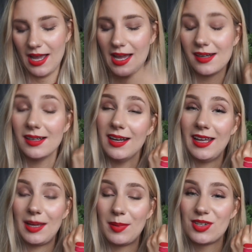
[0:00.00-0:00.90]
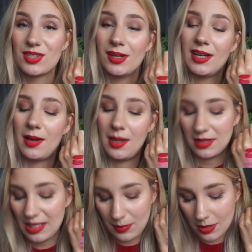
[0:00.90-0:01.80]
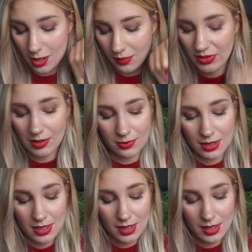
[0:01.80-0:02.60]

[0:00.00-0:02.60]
and like I mentioned, I am keeping all of them.